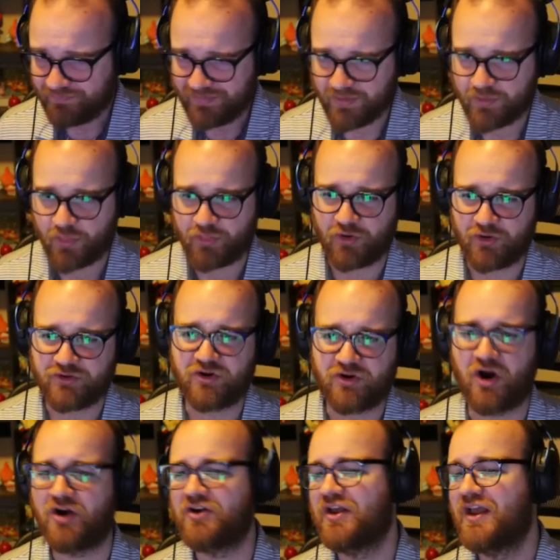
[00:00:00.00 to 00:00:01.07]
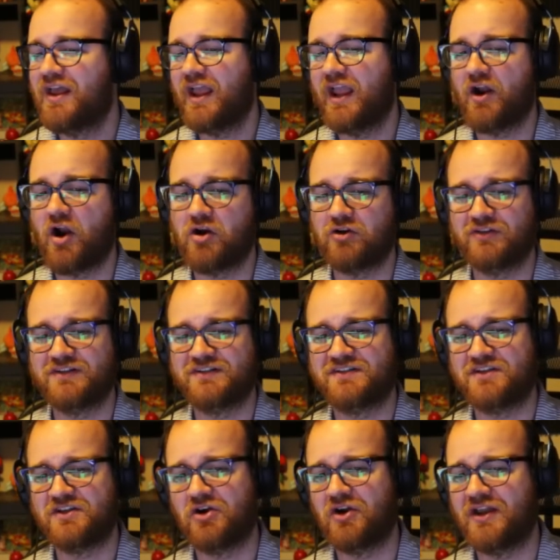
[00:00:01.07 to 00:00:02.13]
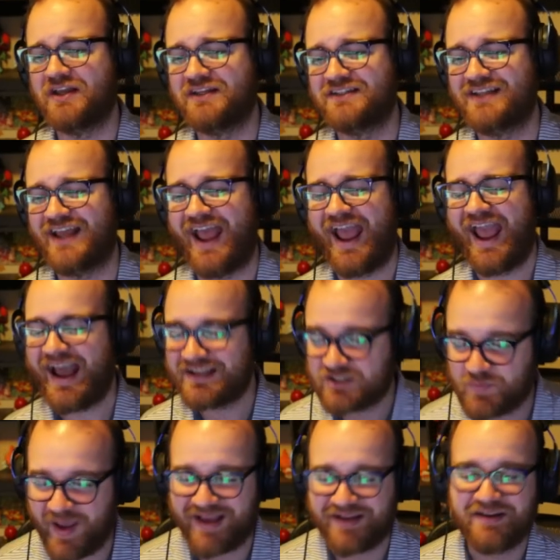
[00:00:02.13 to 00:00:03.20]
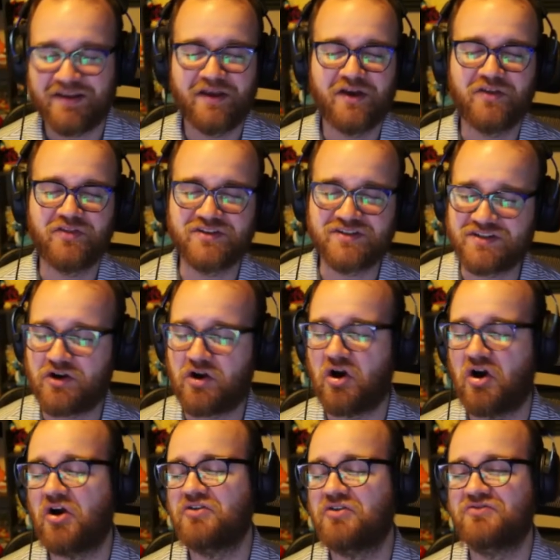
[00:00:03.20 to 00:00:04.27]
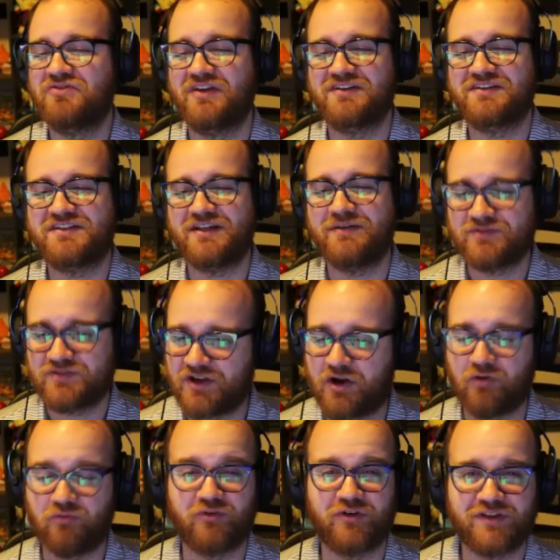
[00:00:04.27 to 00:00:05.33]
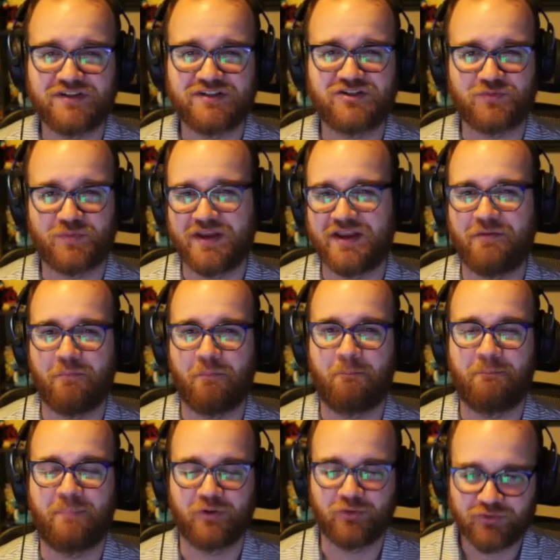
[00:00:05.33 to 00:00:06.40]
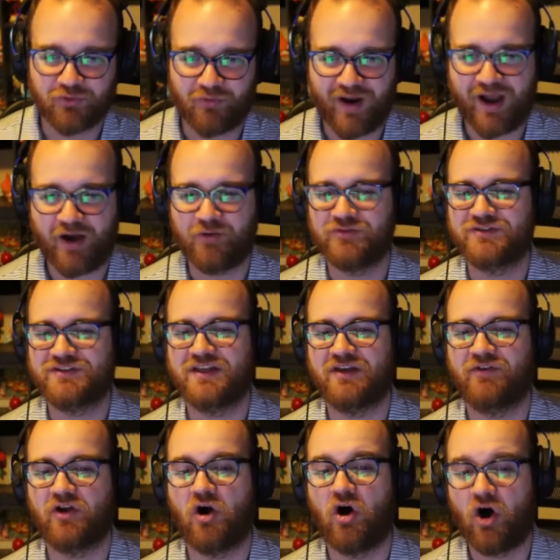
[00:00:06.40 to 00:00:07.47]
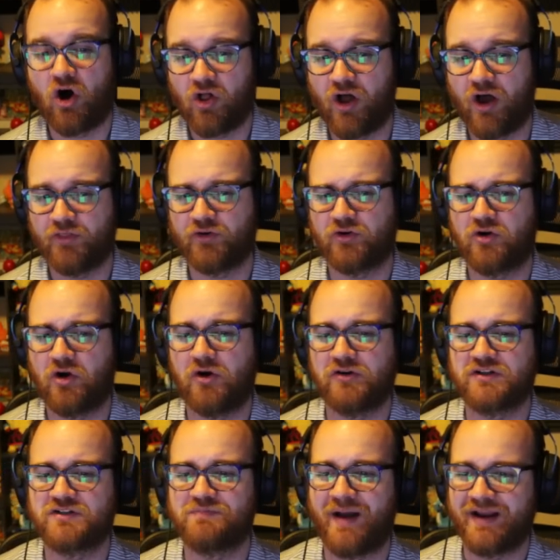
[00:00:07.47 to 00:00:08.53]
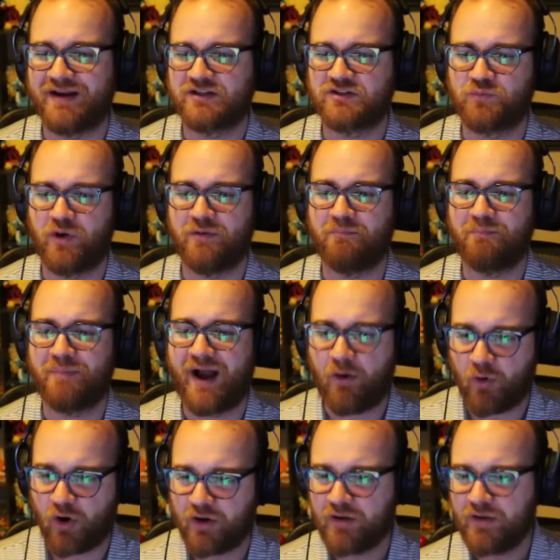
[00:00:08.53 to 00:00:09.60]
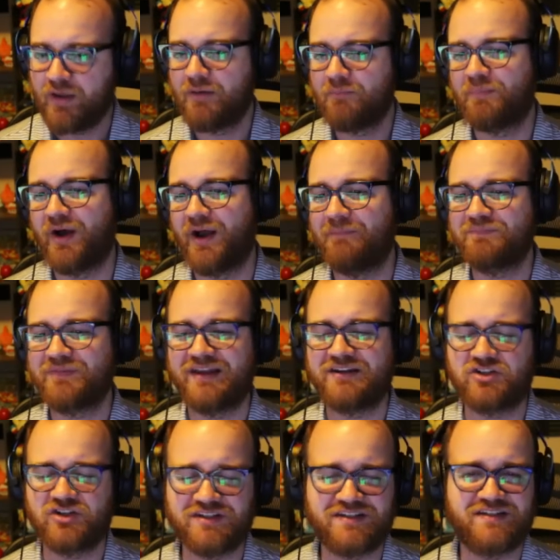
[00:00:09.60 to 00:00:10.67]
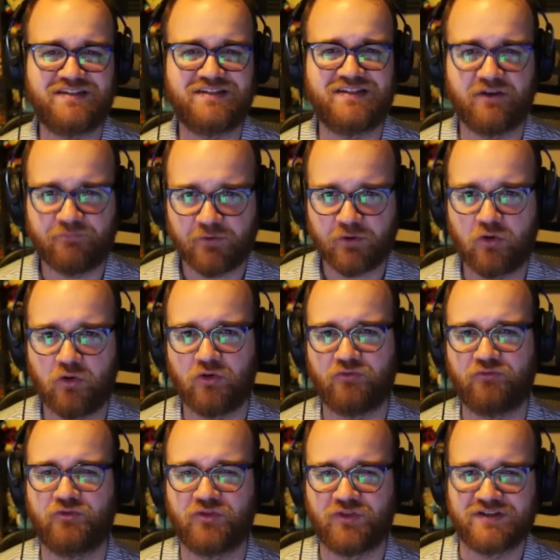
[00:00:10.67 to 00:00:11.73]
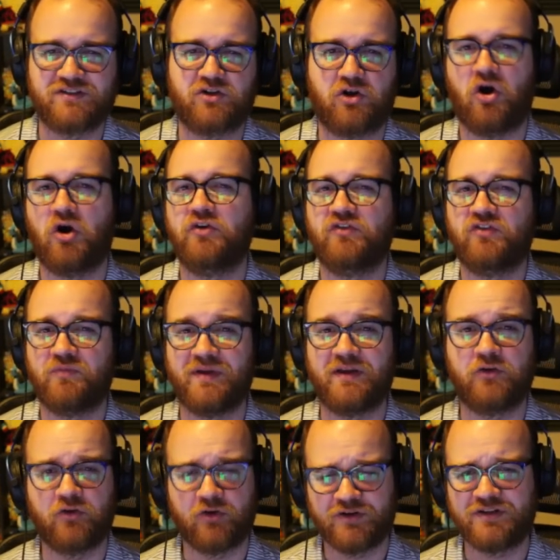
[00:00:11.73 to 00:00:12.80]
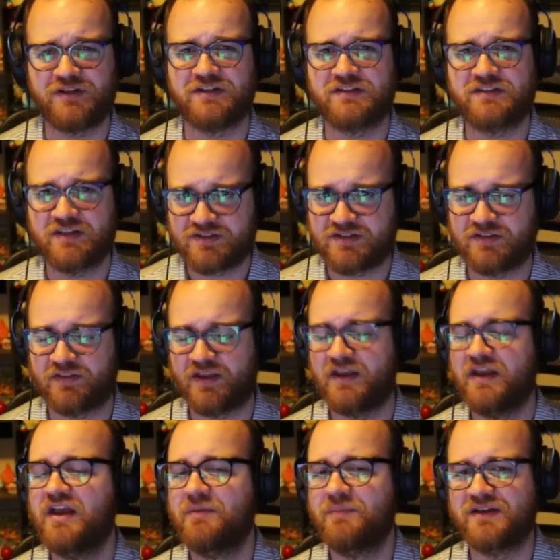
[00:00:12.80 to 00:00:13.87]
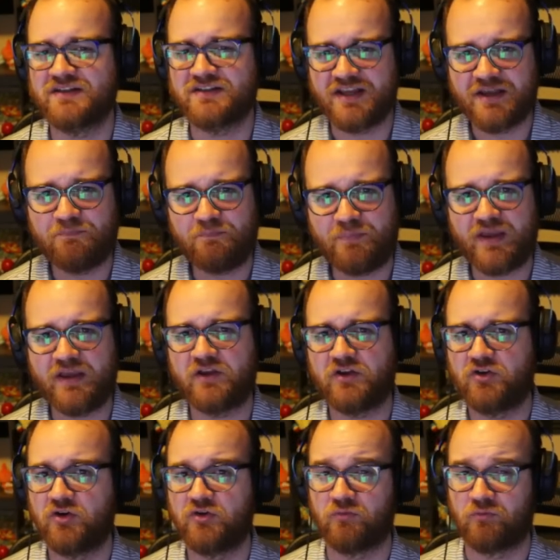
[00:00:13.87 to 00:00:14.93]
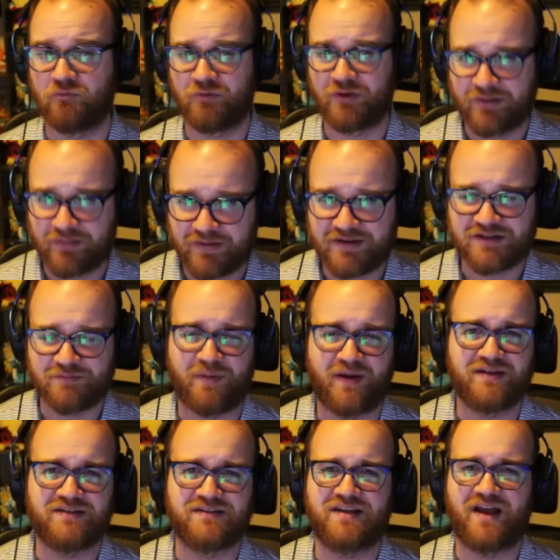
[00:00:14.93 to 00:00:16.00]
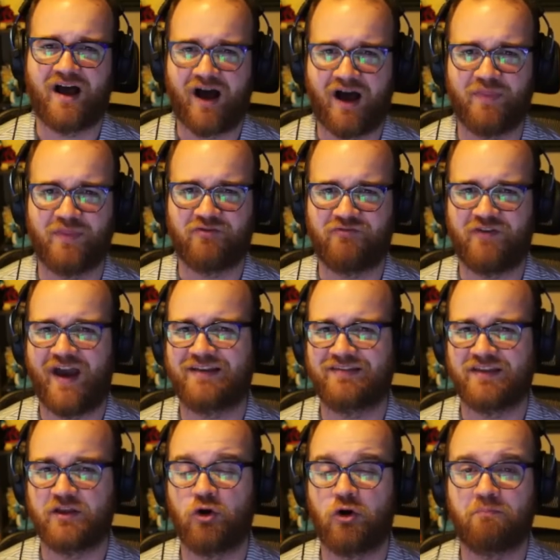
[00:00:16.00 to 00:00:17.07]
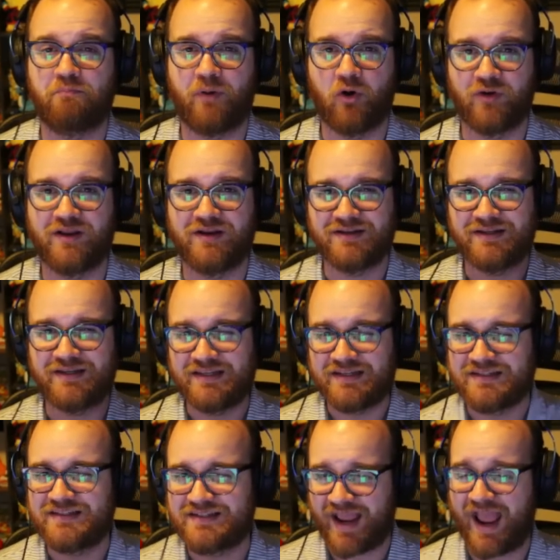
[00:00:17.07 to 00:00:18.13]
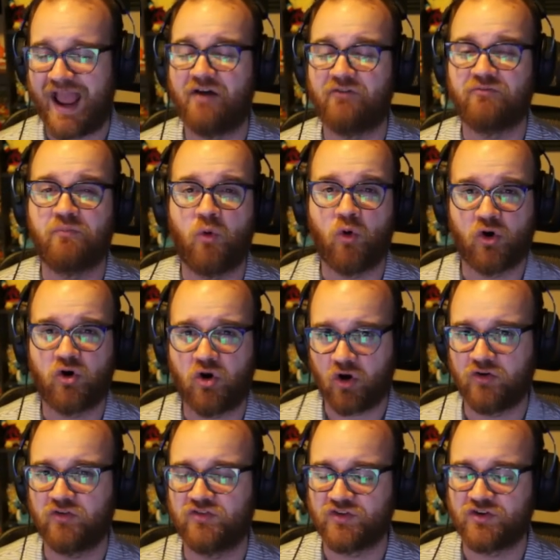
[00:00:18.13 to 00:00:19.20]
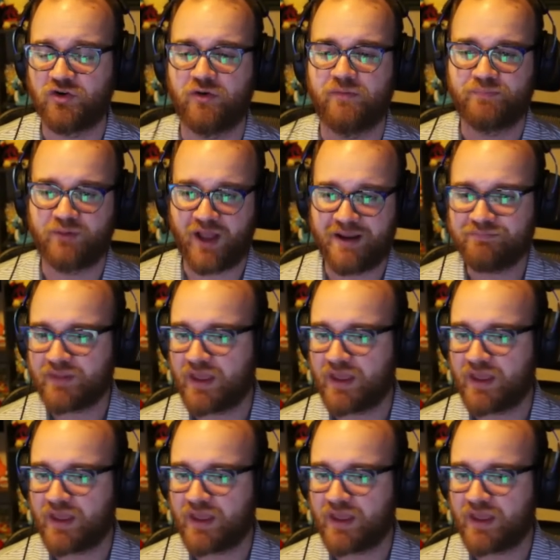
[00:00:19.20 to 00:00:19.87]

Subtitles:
The third card in our list here is Hazmat. This is a card that seems like a really sweet build around, giving all other cards -1 power, but it's just difficult for this card to be good consistently because it being good really depends on the fact that your opponent needs to have more cards than you in play.